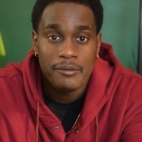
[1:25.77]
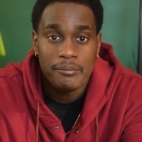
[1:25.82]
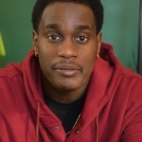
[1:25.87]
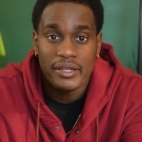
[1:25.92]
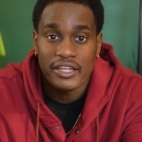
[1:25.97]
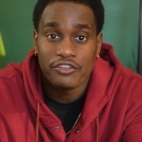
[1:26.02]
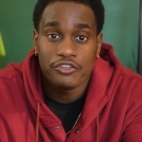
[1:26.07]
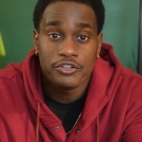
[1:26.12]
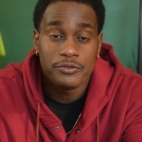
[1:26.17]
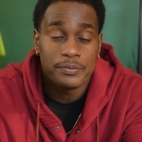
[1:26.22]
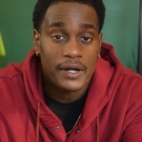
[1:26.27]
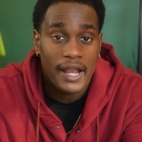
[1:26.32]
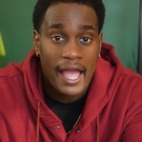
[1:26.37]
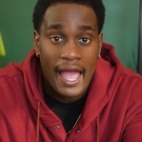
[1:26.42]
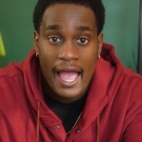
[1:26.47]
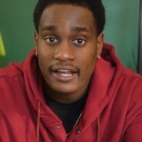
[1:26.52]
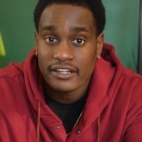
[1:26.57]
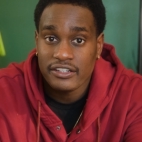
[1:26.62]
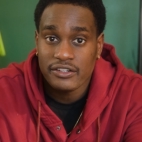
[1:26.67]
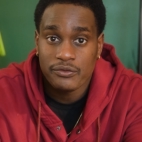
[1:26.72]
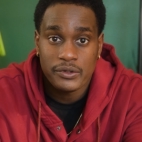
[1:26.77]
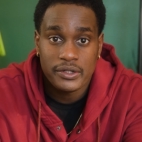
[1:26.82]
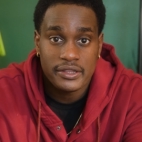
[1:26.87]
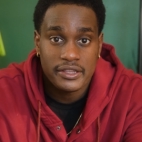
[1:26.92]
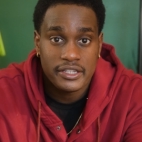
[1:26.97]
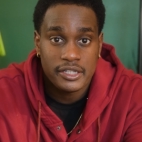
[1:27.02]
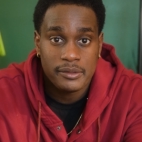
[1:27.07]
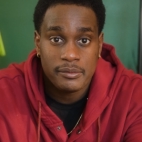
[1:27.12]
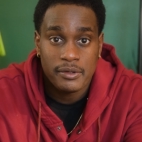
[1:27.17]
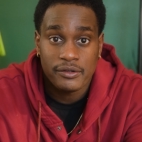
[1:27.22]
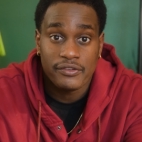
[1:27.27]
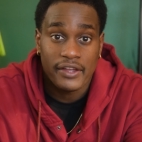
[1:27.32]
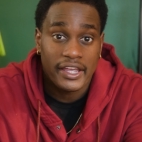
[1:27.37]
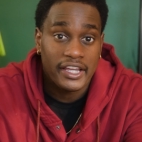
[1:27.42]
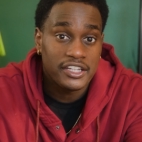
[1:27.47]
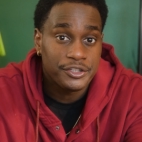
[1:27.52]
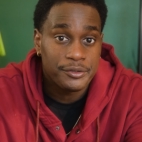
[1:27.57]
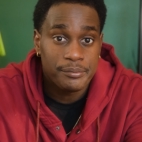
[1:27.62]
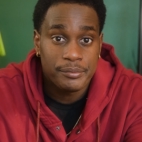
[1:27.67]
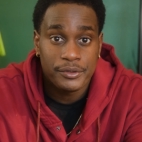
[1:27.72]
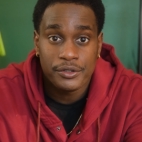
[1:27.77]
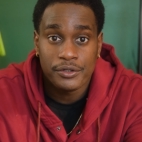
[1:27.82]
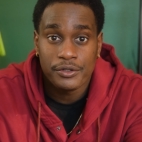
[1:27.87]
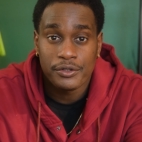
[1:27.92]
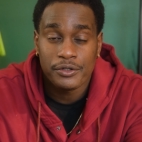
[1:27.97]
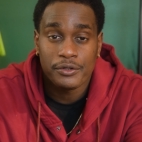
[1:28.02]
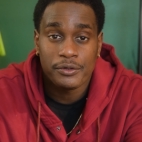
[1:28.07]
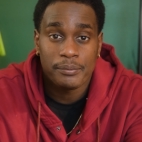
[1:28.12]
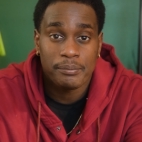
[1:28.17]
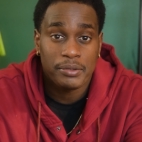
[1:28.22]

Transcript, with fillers: being super active with them, available,